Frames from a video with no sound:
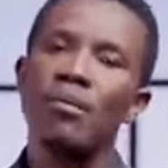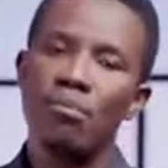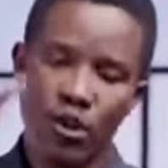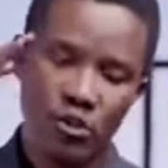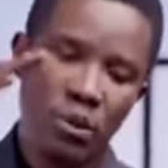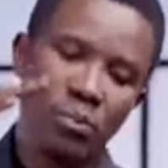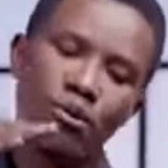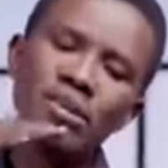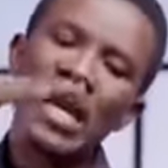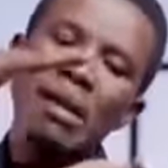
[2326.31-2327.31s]
Most
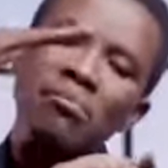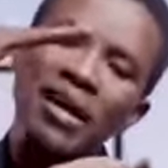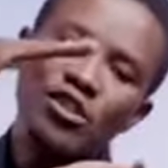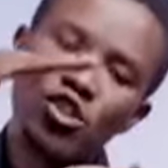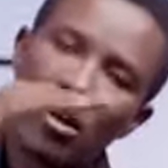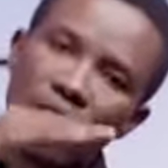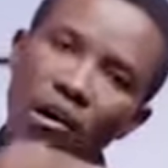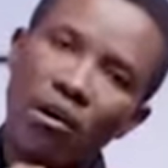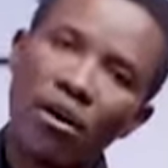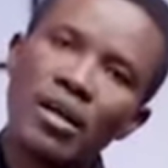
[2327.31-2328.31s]
people dimension
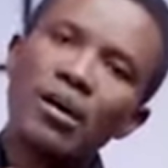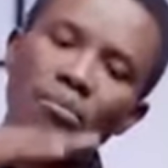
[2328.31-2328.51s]
God